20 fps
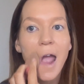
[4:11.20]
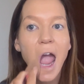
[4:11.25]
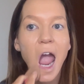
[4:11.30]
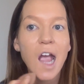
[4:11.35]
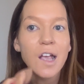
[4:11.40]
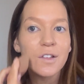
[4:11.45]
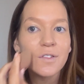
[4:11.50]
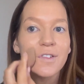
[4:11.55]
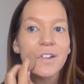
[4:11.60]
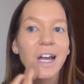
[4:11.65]

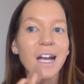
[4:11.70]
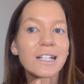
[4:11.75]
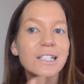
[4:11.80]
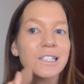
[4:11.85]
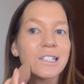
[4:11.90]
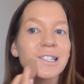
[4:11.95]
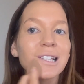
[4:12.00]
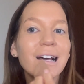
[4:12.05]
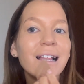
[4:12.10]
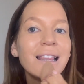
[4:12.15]
just forget to
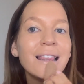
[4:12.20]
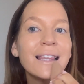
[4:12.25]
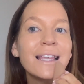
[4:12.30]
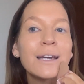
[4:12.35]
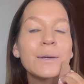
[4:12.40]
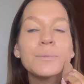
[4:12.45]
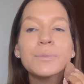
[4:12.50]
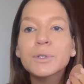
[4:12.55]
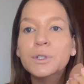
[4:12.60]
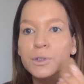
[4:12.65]
do that
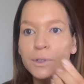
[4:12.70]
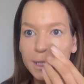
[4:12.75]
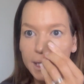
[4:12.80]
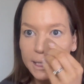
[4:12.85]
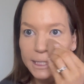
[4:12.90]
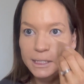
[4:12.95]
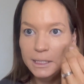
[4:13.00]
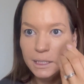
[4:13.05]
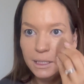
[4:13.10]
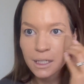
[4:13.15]
lip
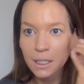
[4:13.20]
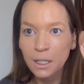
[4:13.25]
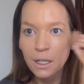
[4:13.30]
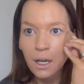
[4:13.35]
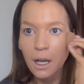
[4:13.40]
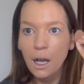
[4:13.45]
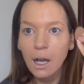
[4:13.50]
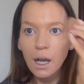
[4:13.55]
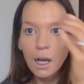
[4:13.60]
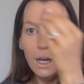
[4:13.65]
crease.
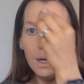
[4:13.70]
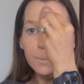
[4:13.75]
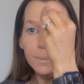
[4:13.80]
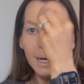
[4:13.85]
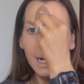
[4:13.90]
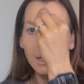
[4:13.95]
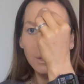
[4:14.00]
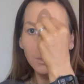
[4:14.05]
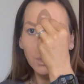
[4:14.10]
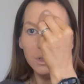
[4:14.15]

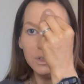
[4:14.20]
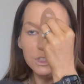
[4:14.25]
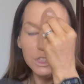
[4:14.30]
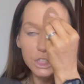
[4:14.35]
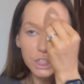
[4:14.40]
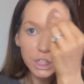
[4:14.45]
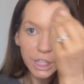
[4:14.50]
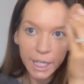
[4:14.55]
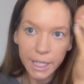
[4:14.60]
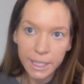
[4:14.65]
I'll want to
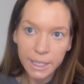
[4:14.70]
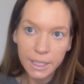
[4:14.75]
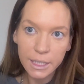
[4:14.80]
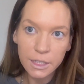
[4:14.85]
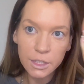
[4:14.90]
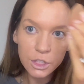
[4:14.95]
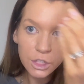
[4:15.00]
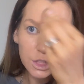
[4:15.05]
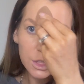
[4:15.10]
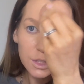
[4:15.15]

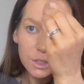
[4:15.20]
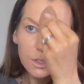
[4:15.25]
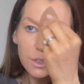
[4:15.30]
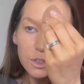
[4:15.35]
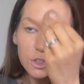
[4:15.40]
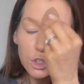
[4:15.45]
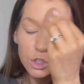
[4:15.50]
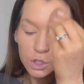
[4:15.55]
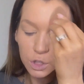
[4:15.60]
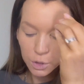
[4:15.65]
change
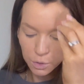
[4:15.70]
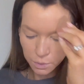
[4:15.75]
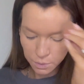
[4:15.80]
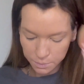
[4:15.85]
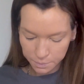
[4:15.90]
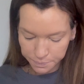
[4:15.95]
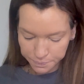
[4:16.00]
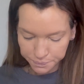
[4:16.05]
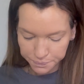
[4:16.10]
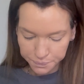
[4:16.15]

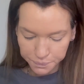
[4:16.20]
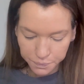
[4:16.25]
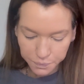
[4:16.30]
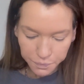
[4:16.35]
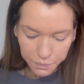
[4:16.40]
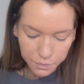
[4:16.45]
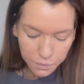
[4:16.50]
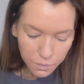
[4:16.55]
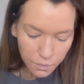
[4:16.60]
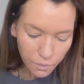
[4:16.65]
soon.
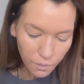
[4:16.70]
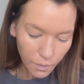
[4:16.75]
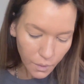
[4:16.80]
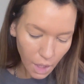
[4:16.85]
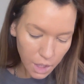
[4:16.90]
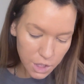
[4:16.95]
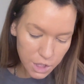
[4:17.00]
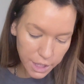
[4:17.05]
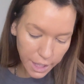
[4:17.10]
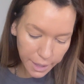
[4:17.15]

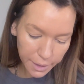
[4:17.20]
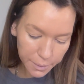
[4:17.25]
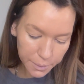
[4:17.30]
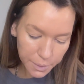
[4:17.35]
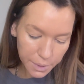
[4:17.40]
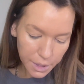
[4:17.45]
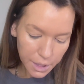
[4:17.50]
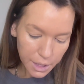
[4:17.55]
So